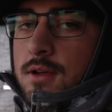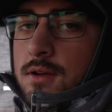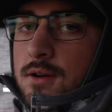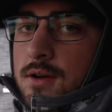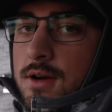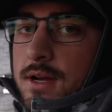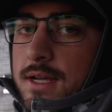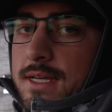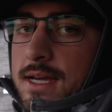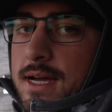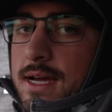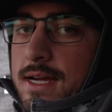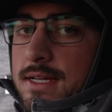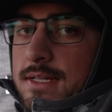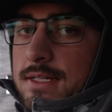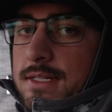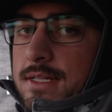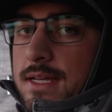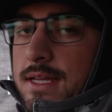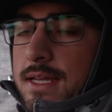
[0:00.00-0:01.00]
Alright,
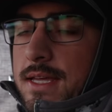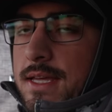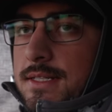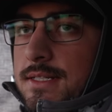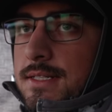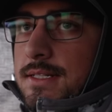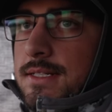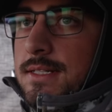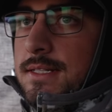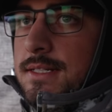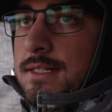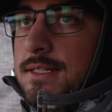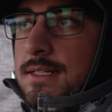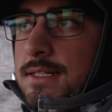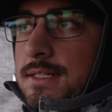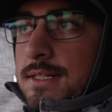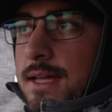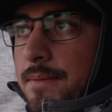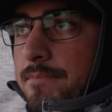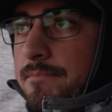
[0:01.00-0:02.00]
guys, it's
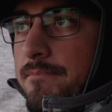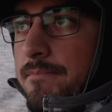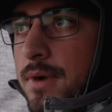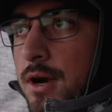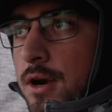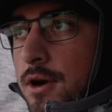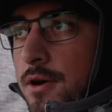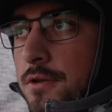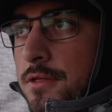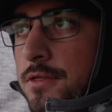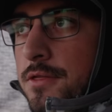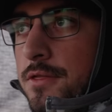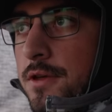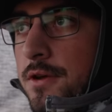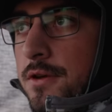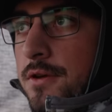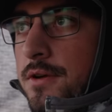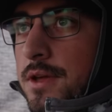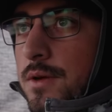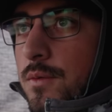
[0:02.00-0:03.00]
December
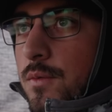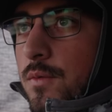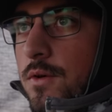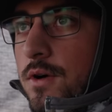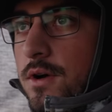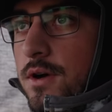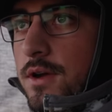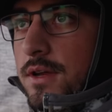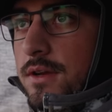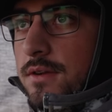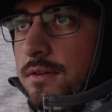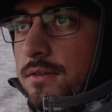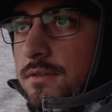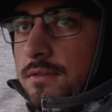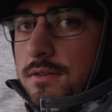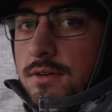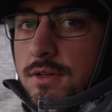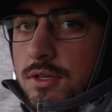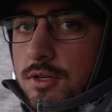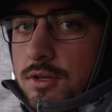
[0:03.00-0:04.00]
31,
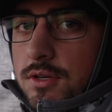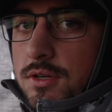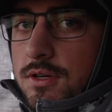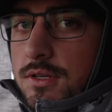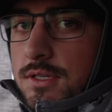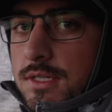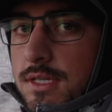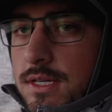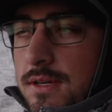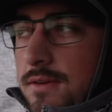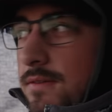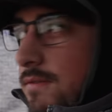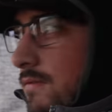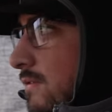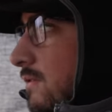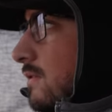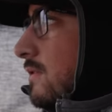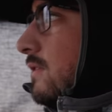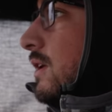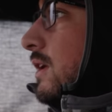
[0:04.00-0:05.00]
New Year's Eve.
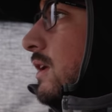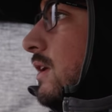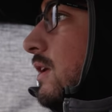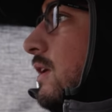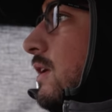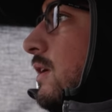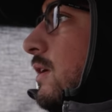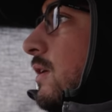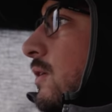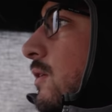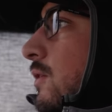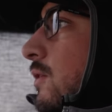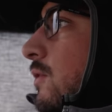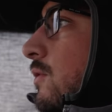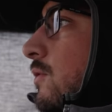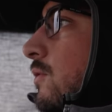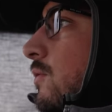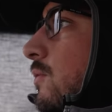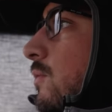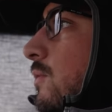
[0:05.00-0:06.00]

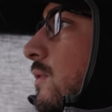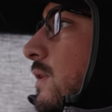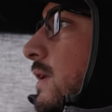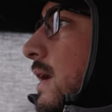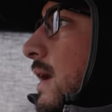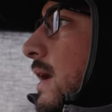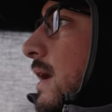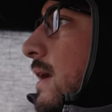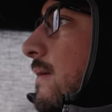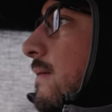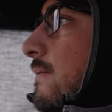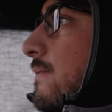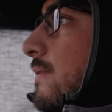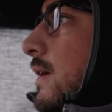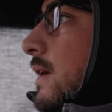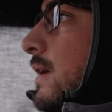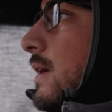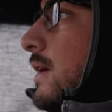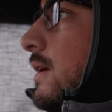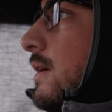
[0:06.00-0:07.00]
We have
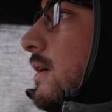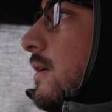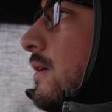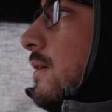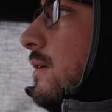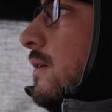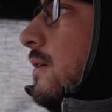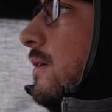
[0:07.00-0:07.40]
a